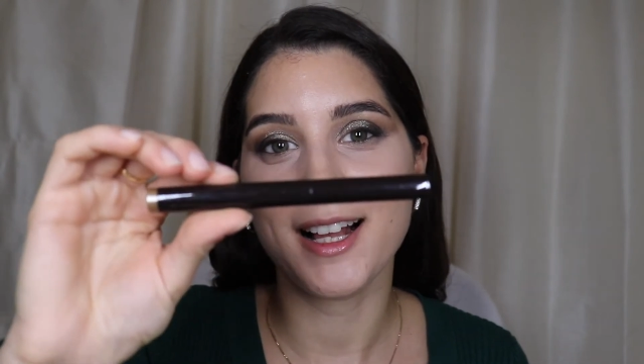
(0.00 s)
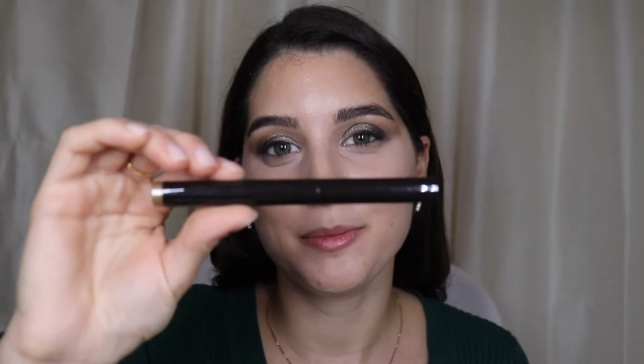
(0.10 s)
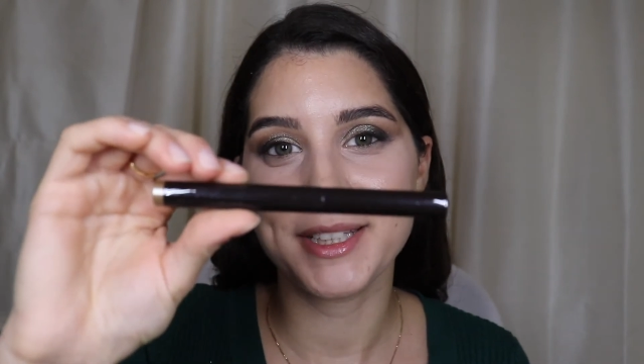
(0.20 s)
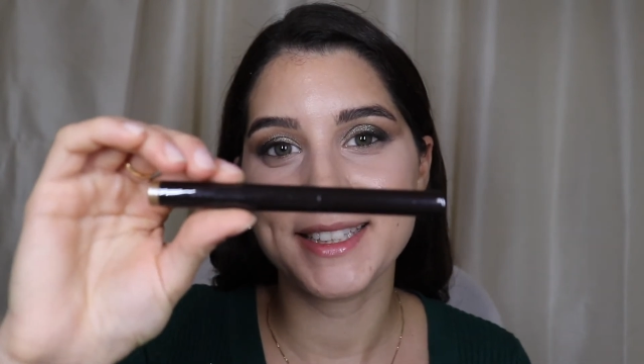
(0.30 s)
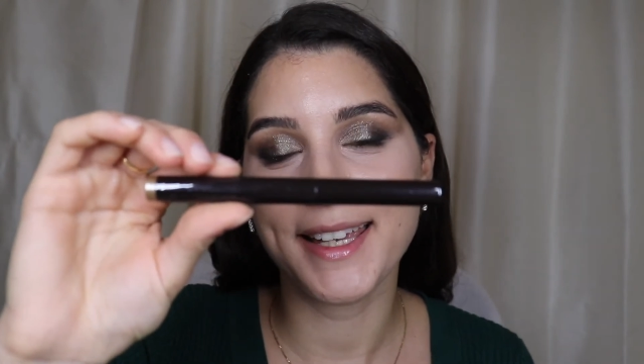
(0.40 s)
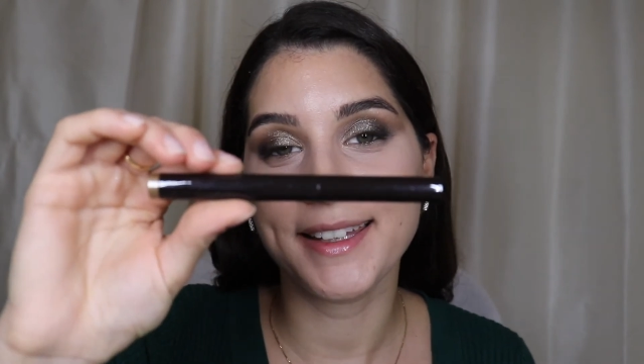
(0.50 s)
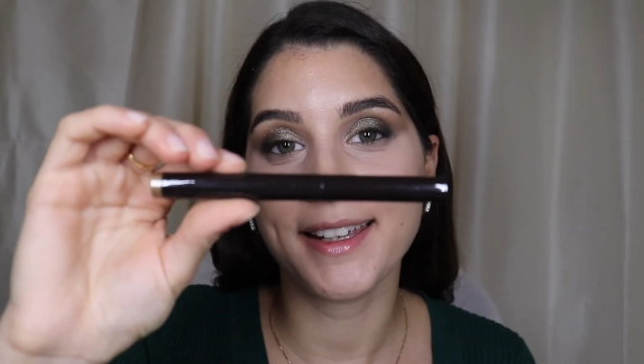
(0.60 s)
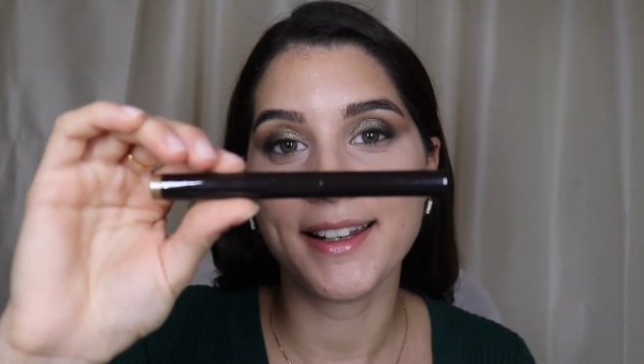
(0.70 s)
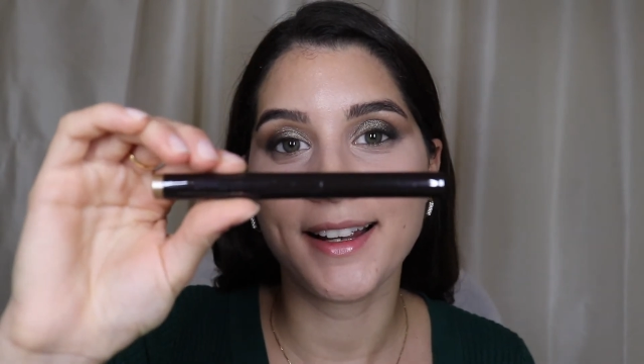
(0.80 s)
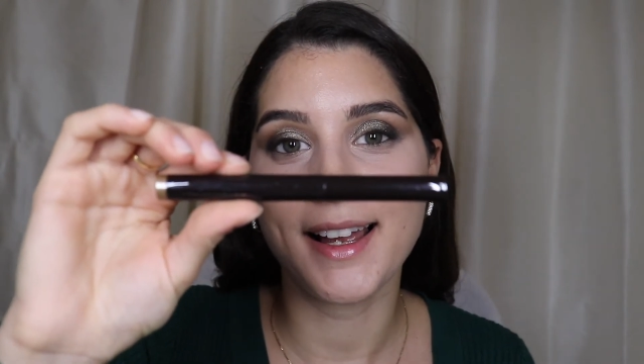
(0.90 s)
I'll be
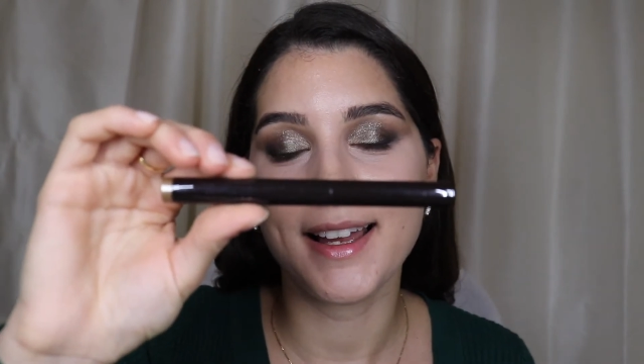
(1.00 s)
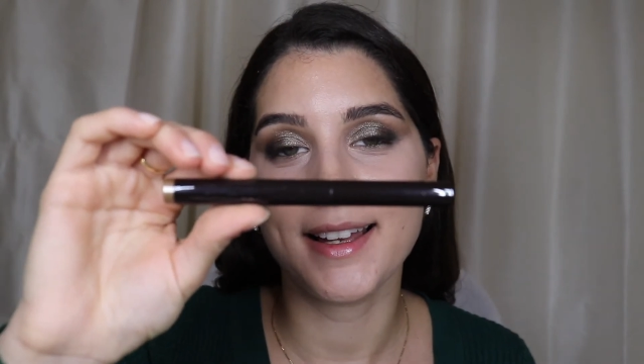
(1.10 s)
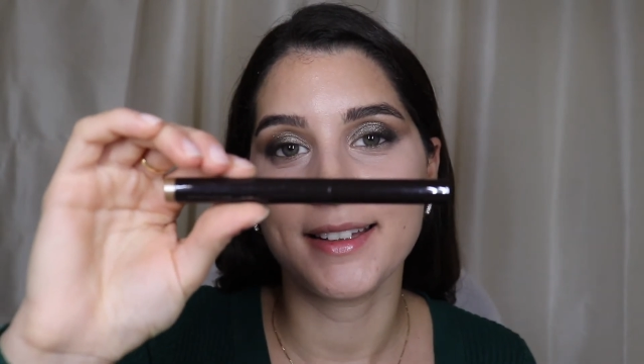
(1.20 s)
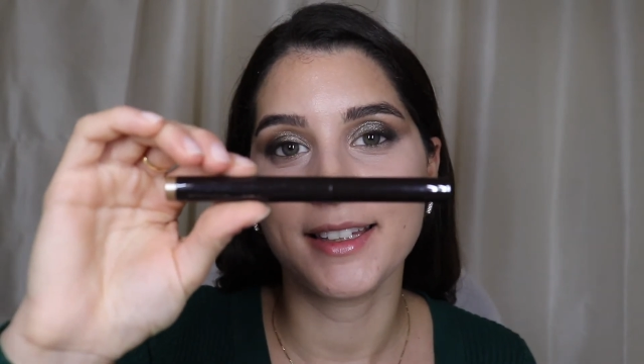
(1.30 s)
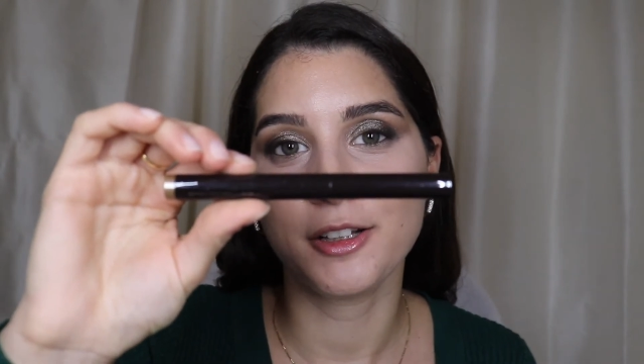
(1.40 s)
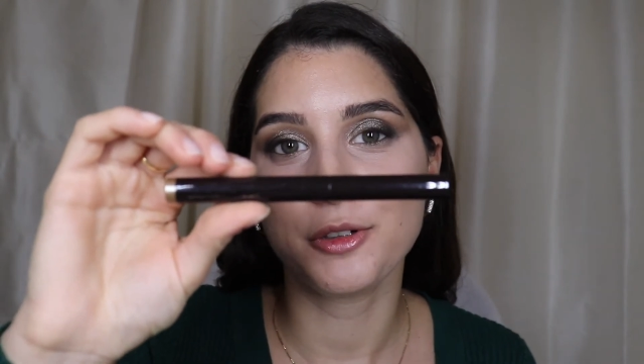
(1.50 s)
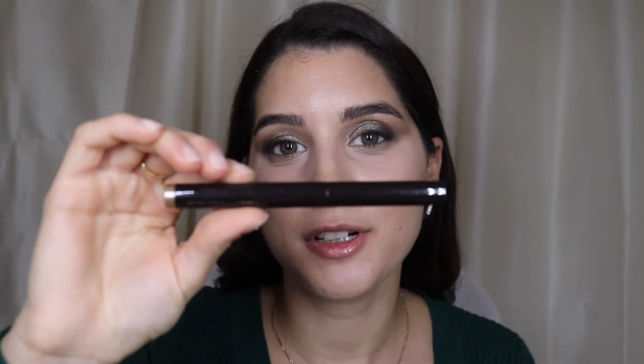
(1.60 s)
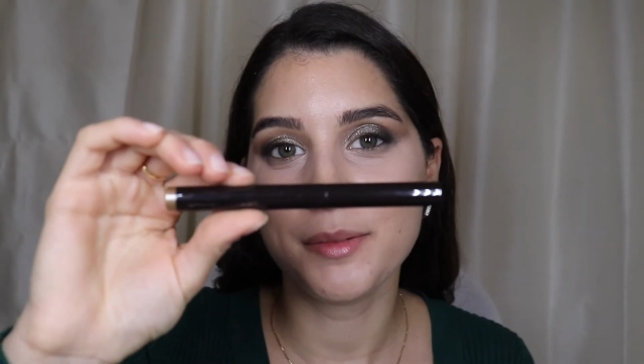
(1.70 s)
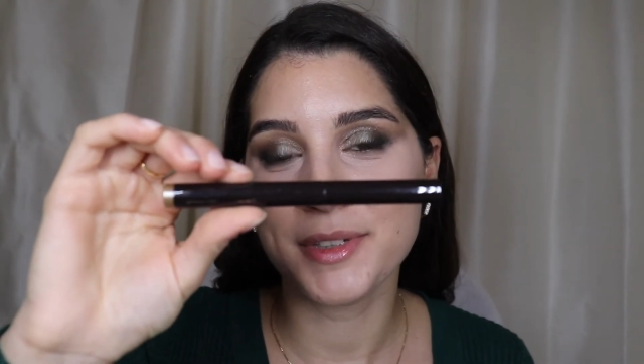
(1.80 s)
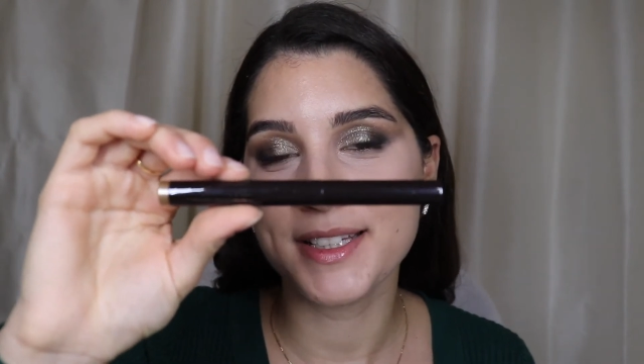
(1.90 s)
taking the
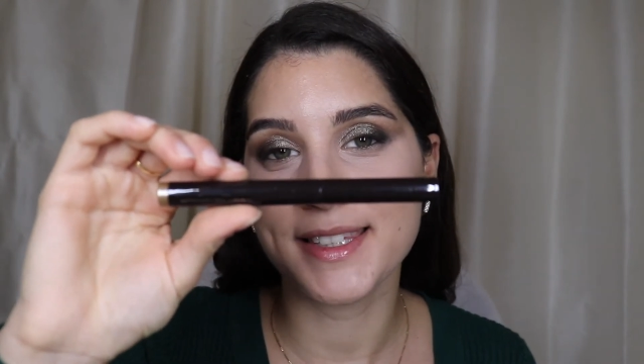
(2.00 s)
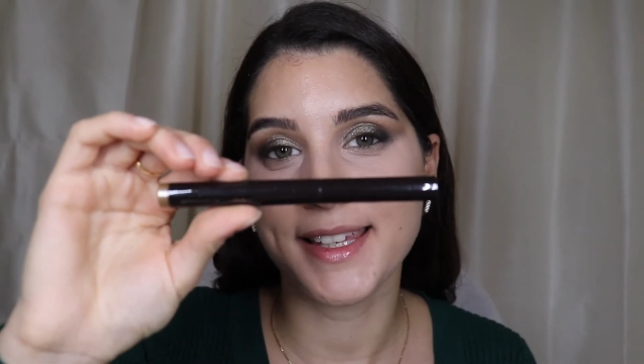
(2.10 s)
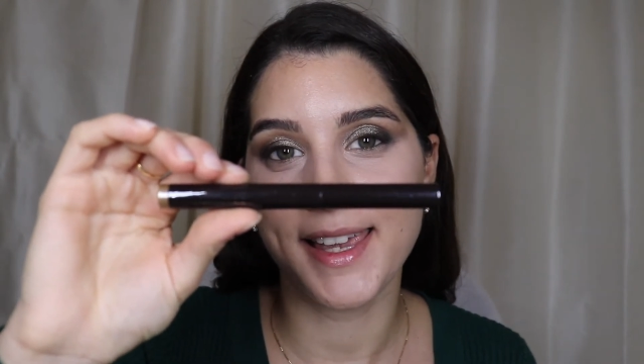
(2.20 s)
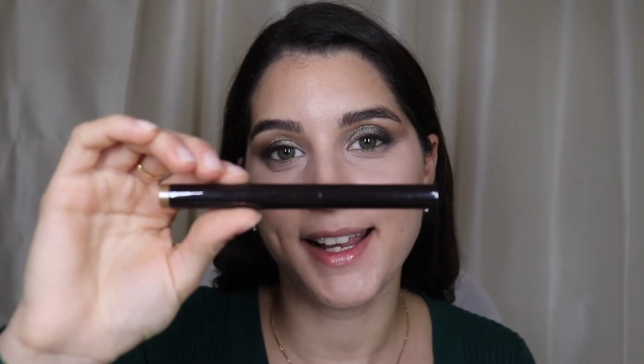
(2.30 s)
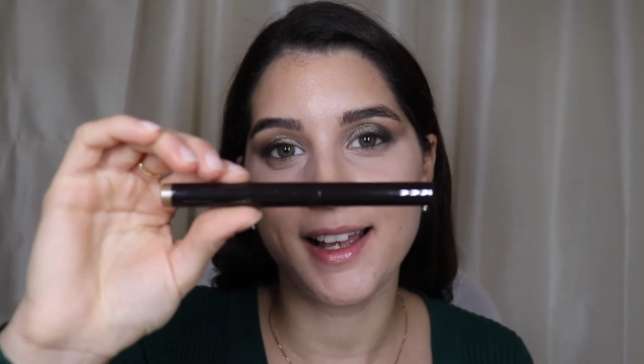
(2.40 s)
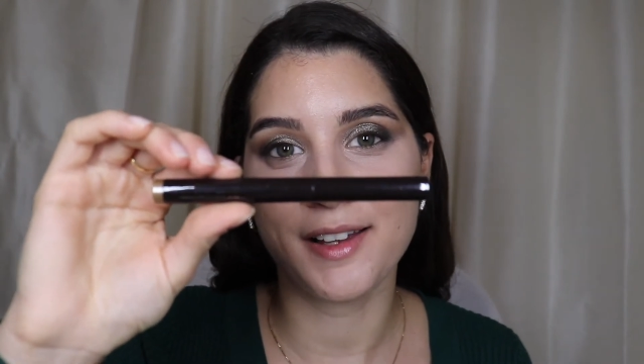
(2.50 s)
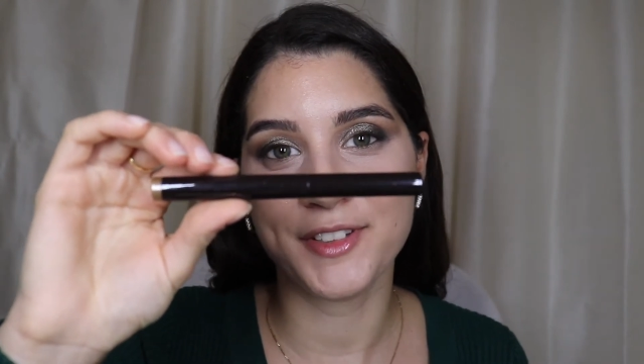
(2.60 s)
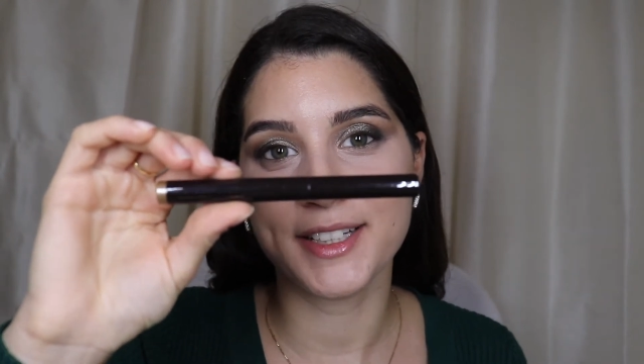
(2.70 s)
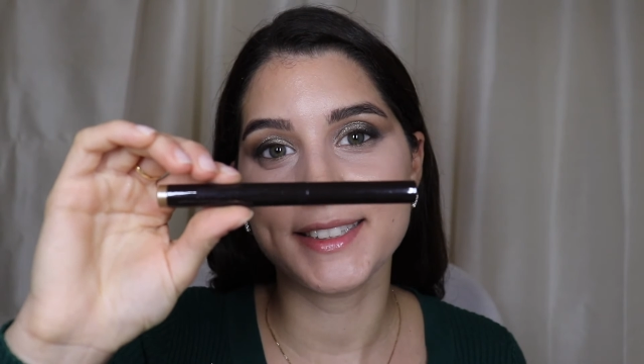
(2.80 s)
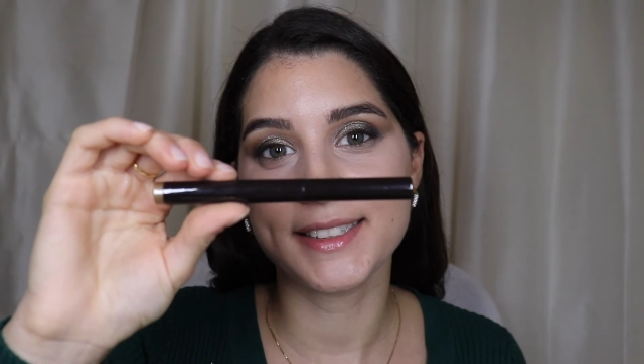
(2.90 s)
Laura Mercier
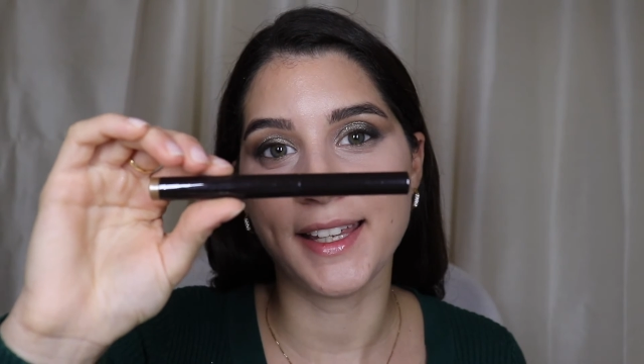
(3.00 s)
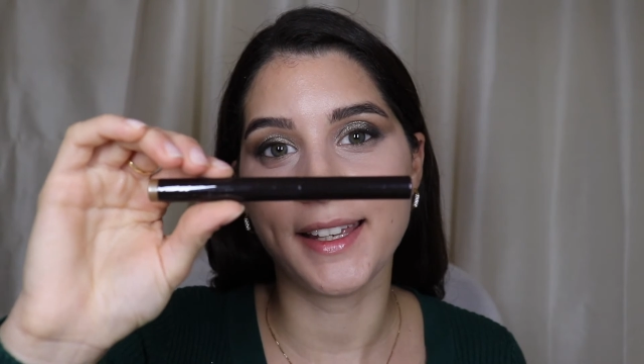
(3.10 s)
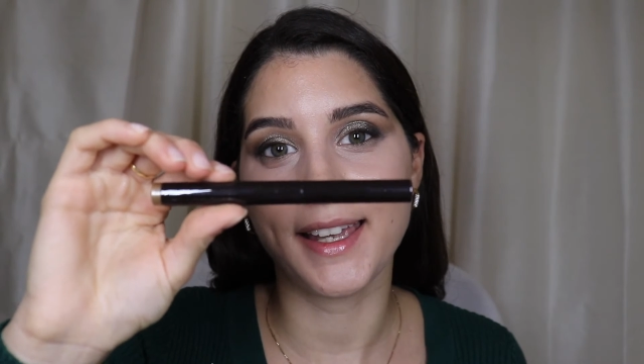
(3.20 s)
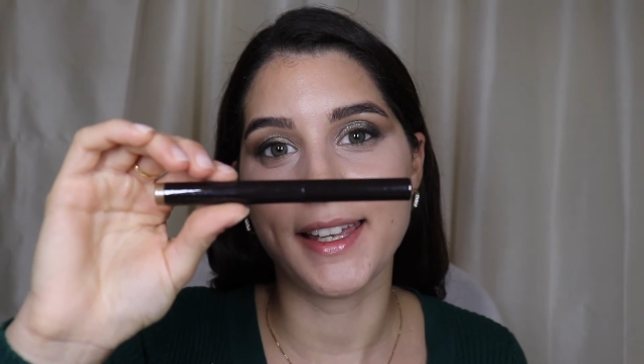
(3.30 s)
Caviar Stick